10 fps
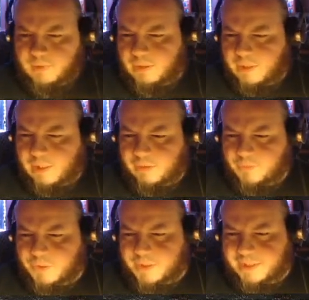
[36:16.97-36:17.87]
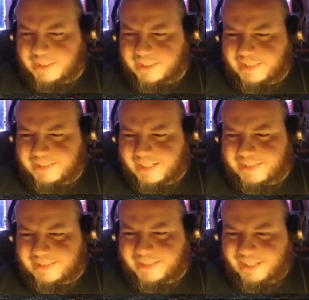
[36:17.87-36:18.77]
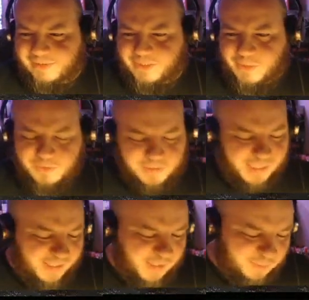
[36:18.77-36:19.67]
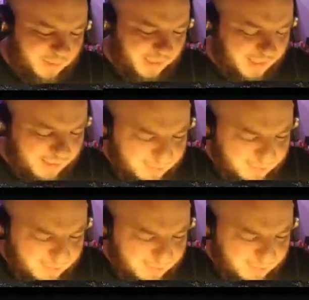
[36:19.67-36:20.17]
Rule 16 on the internet, isn't it? There are no girls. It could be.